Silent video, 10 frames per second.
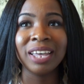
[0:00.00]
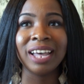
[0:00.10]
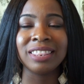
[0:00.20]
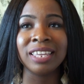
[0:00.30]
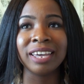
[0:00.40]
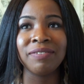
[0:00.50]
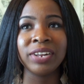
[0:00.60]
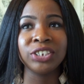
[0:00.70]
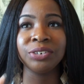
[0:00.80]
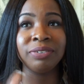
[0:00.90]
I think I
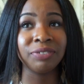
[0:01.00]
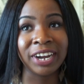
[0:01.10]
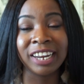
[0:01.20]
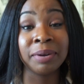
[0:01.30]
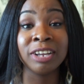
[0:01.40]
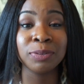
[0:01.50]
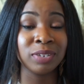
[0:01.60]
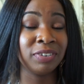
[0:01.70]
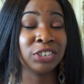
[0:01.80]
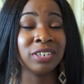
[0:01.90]
finished on the Friday when I was supposed
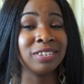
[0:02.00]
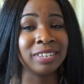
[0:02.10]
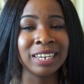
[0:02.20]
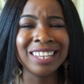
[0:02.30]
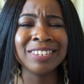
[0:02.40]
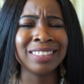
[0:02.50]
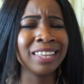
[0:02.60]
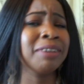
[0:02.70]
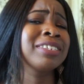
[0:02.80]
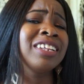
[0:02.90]
to finish on the Sunday, so I
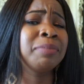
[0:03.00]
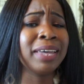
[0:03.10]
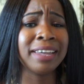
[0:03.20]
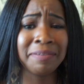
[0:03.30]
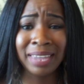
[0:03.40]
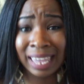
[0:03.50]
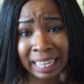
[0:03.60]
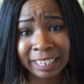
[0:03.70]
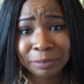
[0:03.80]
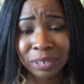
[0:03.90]
think I was a little bit
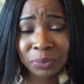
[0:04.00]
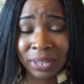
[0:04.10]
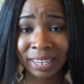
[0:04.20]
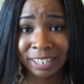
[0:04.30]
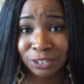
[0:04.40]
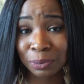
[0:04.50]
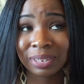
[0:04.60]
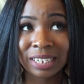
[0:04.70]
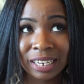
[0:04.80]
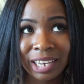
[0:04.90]
heavy-handed with the way that I scooped
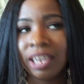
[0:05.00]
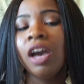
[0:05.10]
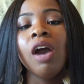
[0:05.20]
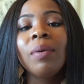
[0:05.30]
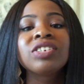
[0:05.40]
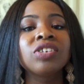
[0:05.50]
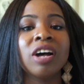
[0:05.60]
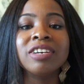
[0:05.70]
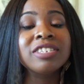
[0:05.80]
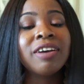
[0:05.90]
the tea, which could
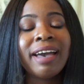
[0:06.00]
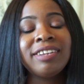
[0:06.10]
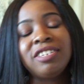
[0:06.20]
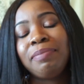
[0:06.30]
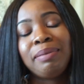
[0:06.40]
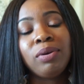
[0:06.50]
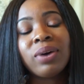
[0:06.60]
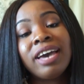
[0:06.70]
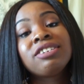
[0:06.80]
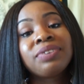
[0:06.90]
also add to maybe
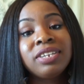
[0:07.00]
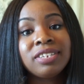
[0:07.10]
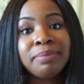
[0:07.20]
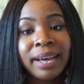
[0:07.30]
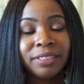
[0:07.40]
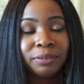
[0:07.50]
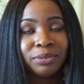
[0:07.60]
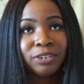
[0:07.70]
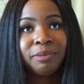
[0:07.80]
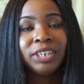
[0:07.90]
why I was running to the bathroom
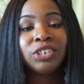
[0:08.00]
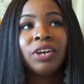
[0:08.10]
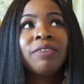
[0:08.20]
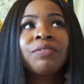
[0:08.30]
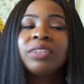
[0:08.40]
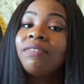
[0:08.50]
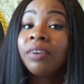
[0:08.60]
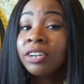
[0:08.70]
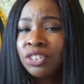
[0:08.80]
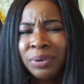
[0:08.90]
so much for the
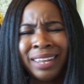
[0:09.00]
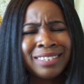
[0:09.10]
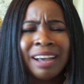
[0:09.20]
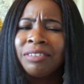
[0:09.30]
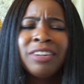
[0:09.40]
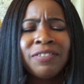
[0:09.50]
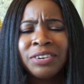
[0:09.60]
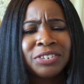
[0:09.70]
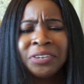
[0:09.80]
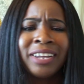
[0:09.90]
first 3 days. After the
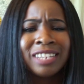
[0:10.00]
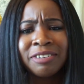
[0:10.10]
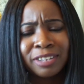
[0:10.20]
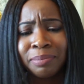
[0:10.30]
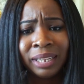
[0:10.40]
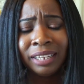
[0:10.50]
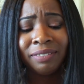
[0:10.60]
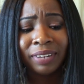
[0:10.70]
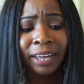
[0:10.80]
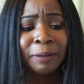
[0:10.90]
first 3 days, I was completely
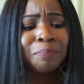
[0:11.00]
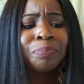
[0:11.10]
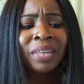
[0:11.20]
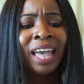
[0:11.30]
fine.